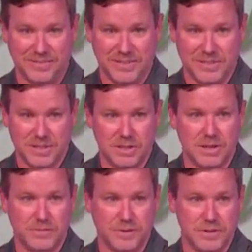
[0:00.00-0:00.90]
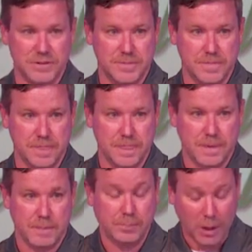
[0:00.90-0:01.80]
See the difference?
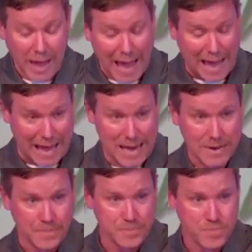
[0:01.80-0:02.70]
Plan